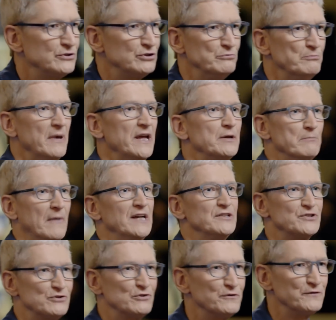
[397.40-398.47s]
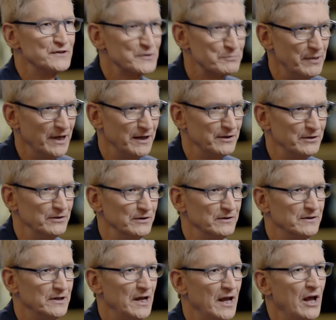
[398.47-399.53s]
He did a lot of movement there.
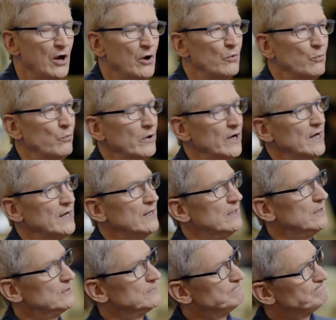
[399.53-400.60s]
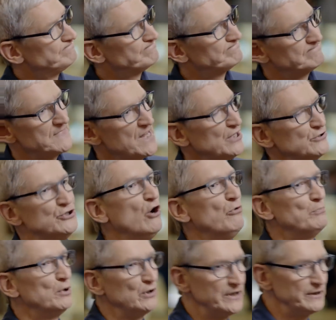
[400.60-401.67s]
It's like he's in and out of half truths.
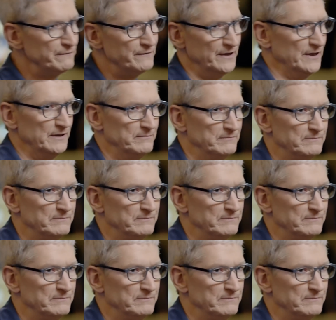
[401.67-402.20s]
And we could